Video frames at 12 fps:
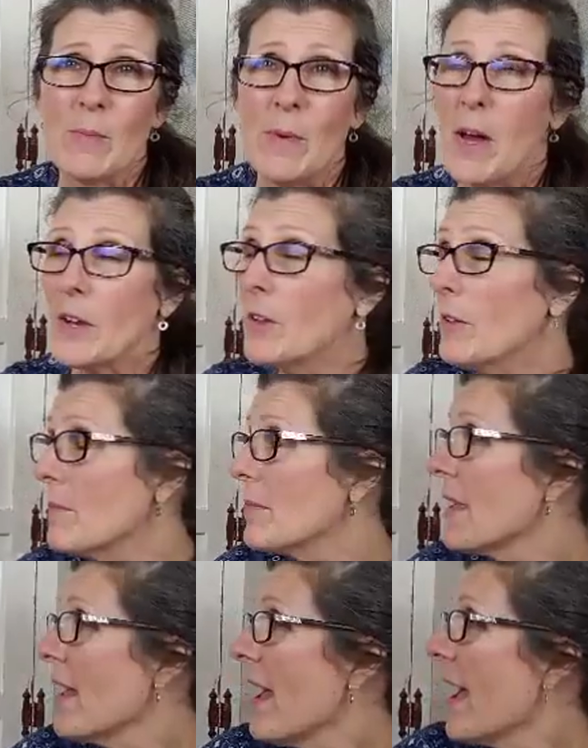remodel,
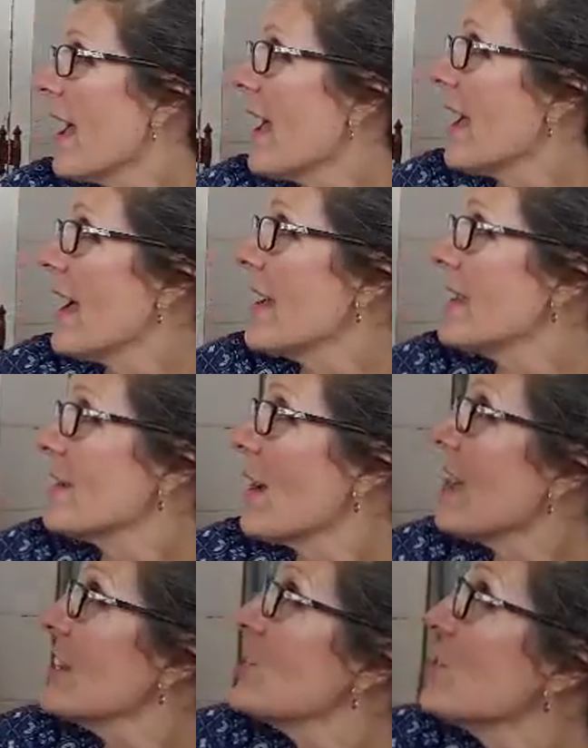and I
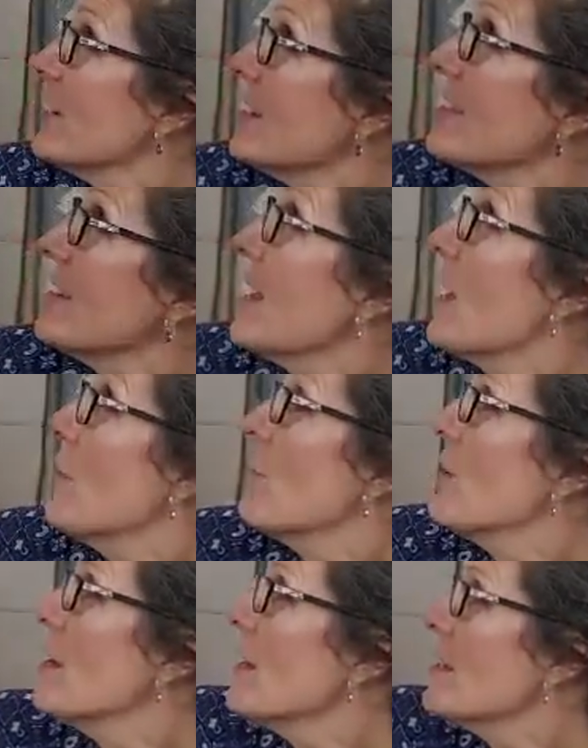had just enough
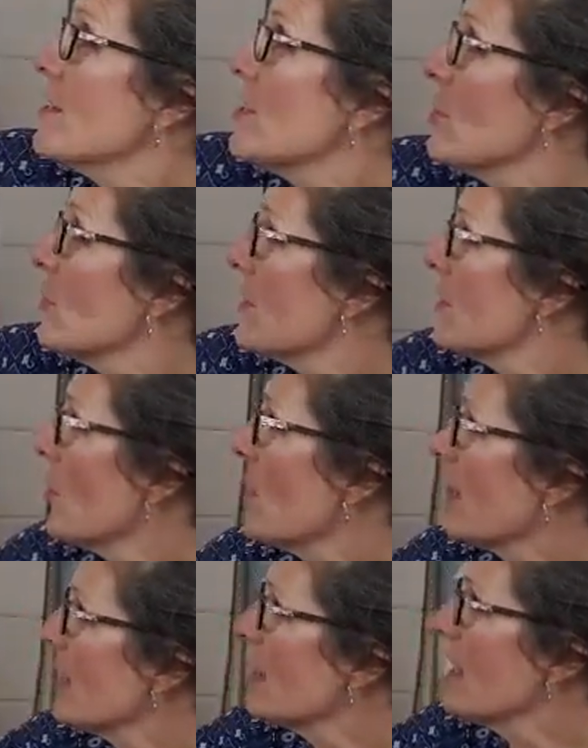to do it so we
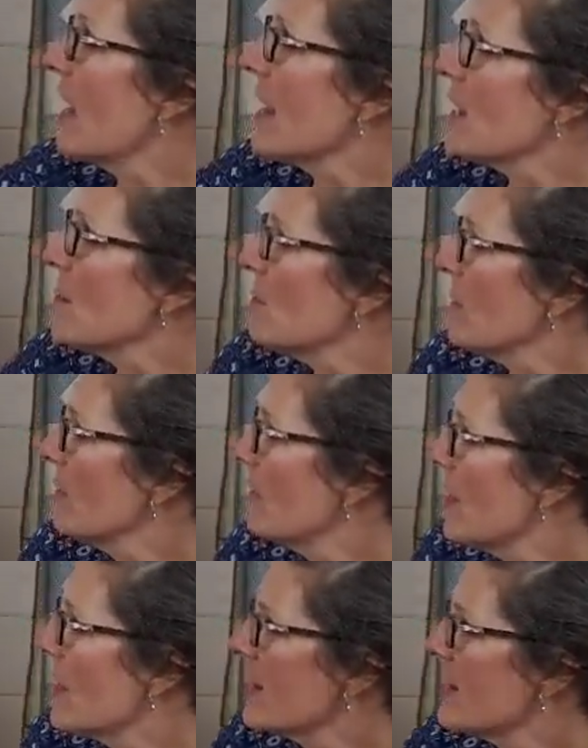could line up the
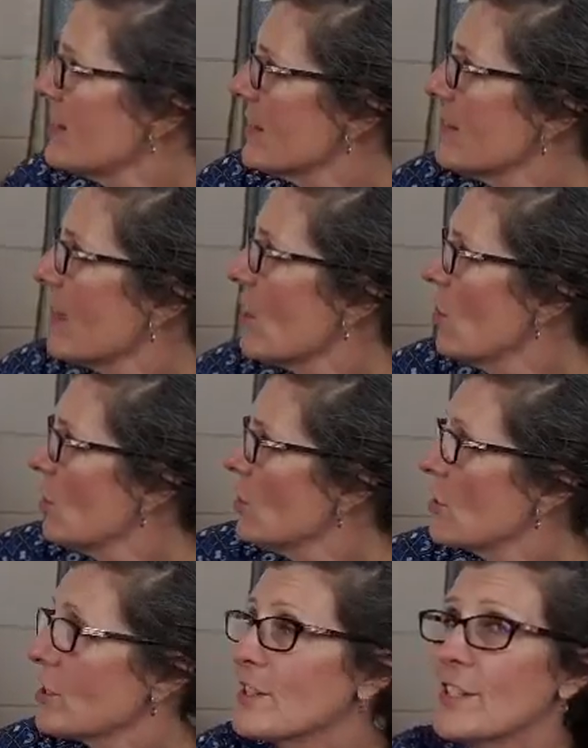lines and they all
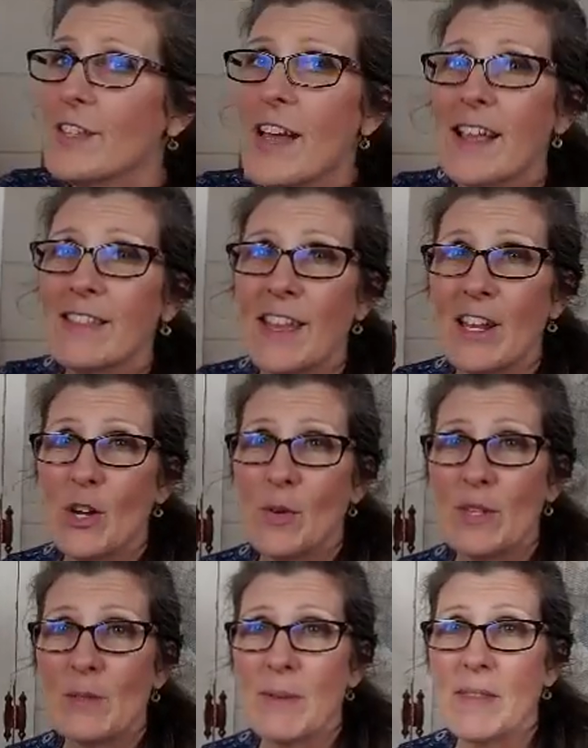looked like they'd
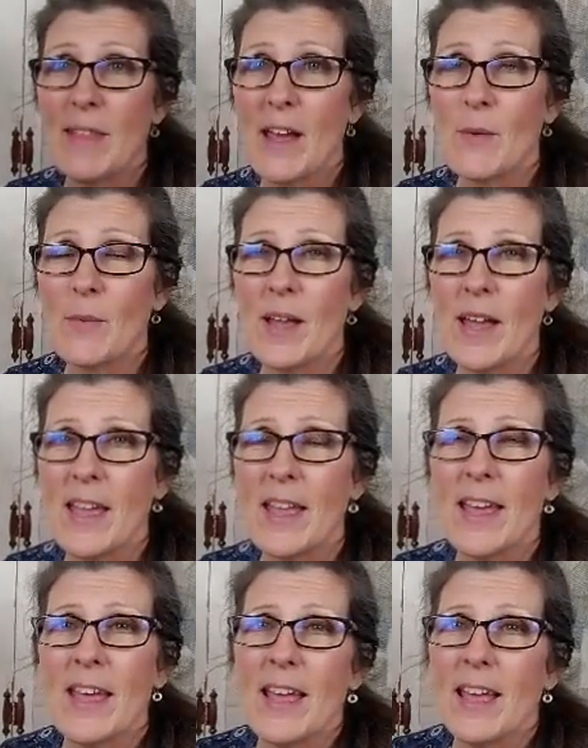always been that way.
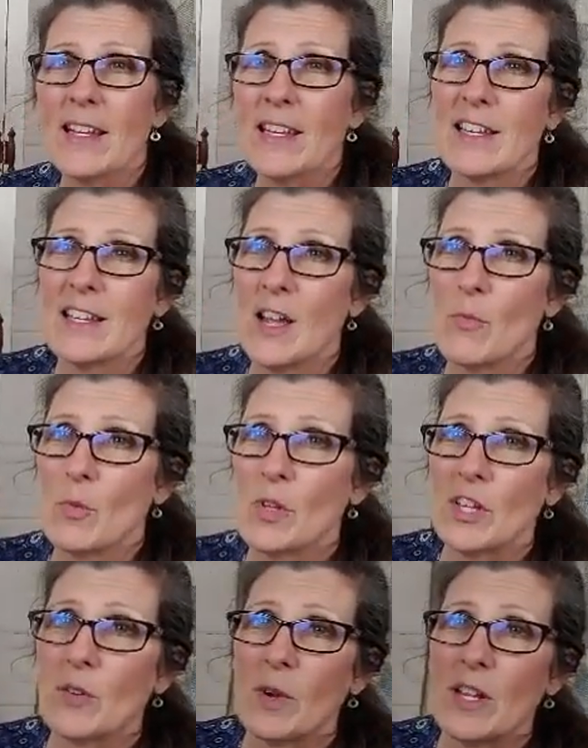And he did a
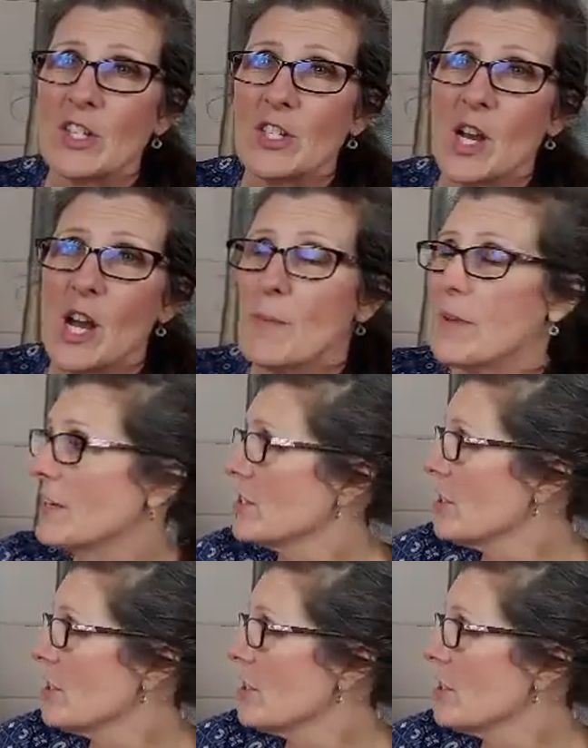really great job.